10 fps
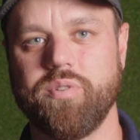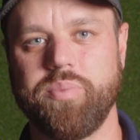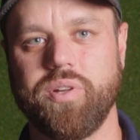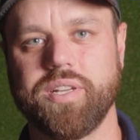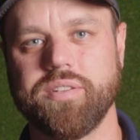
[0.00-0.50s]
when
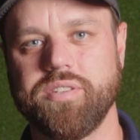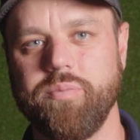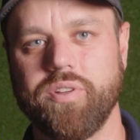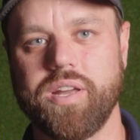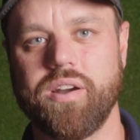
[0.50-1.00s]
building a
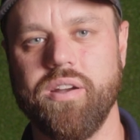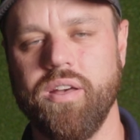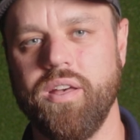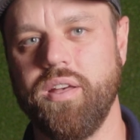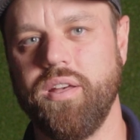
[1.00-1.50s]
simulator.
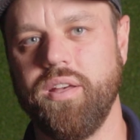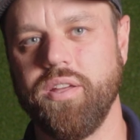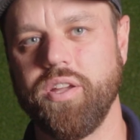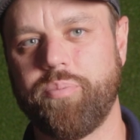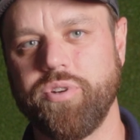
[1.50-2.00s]

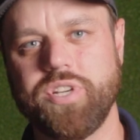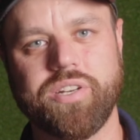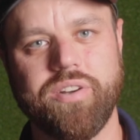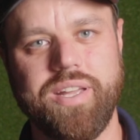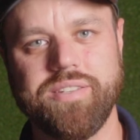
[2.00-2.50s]
Your
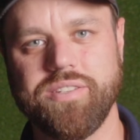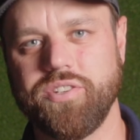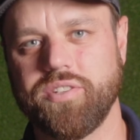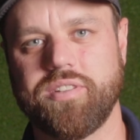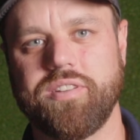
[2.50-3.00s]
projector
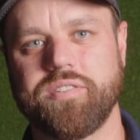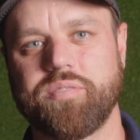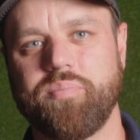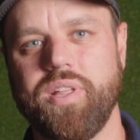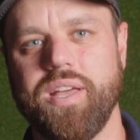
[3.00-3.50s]
isn't just a
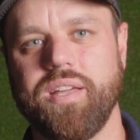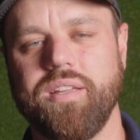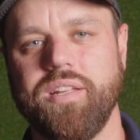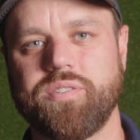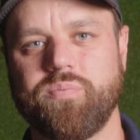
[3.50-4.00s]

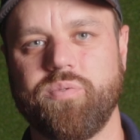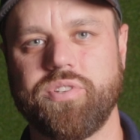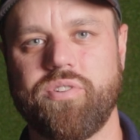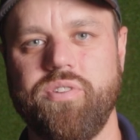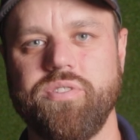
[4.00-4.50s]
display, it's
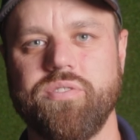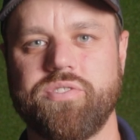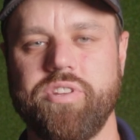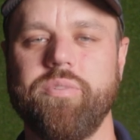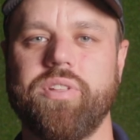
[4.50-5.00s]
what turns your
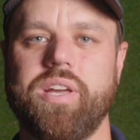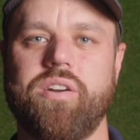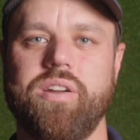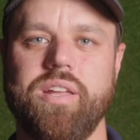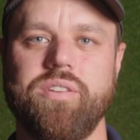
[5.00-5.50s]

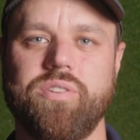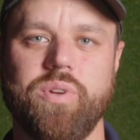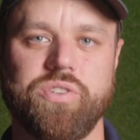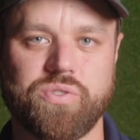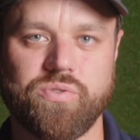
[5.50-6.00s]
simulator
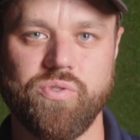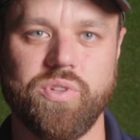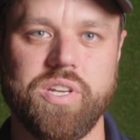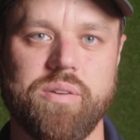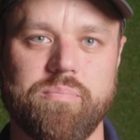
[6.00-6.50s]
into a
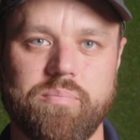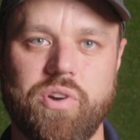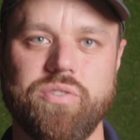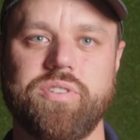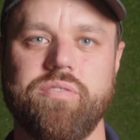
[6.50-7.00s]
truly
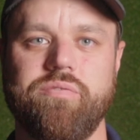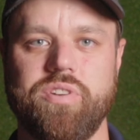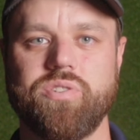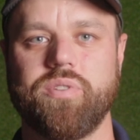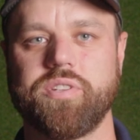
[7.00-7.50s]
immersive
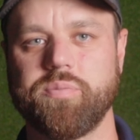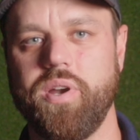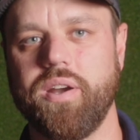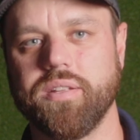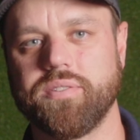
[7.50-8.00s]
visual
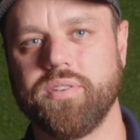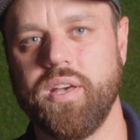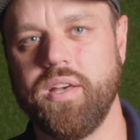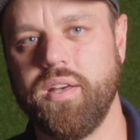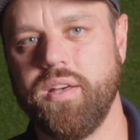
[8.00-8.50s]
experience.
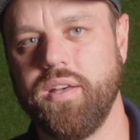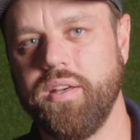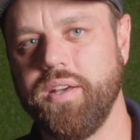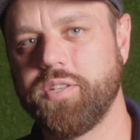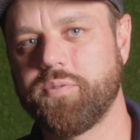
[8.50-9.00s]

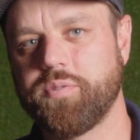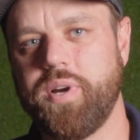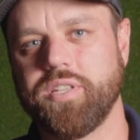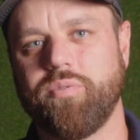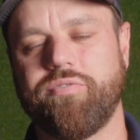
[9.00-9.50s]
It's
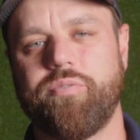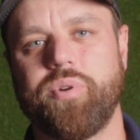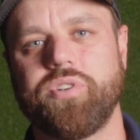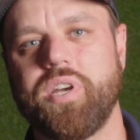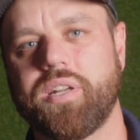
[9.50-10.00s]
responsible for
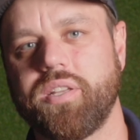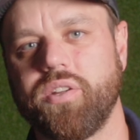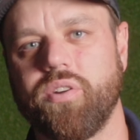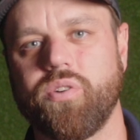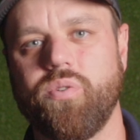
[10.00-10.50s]

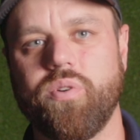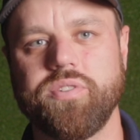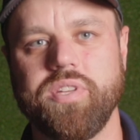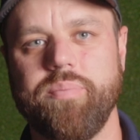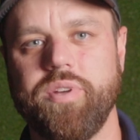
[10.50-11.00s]
projecting your
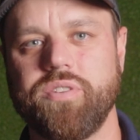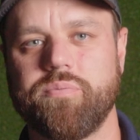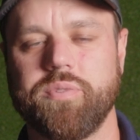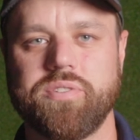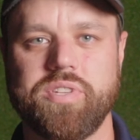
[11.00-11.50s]
course image
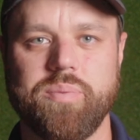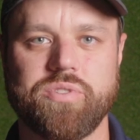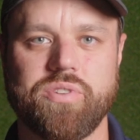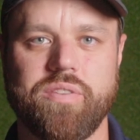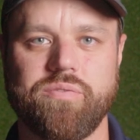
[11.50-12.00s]
from the sim
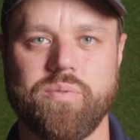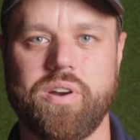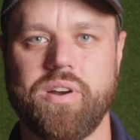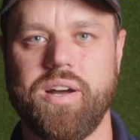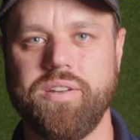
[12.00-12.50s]

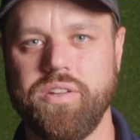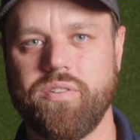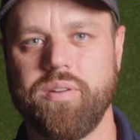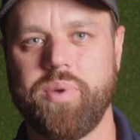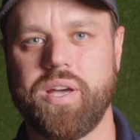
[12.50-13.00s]
software onto
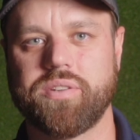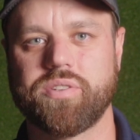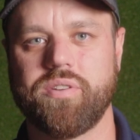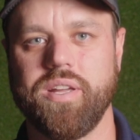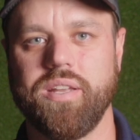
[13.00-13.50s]
your impact
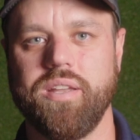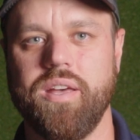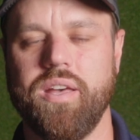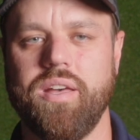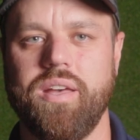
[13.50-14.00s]

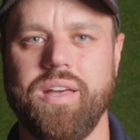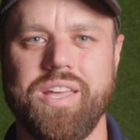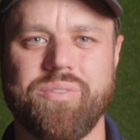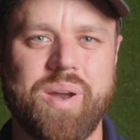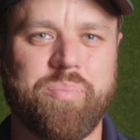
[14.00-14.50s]
screen,
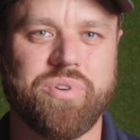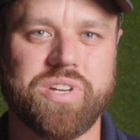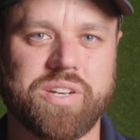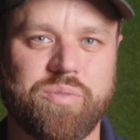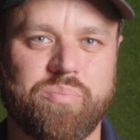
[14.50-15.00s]
and the right
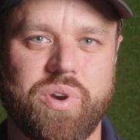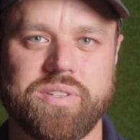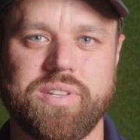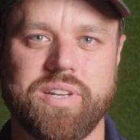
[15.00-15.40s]
projector brings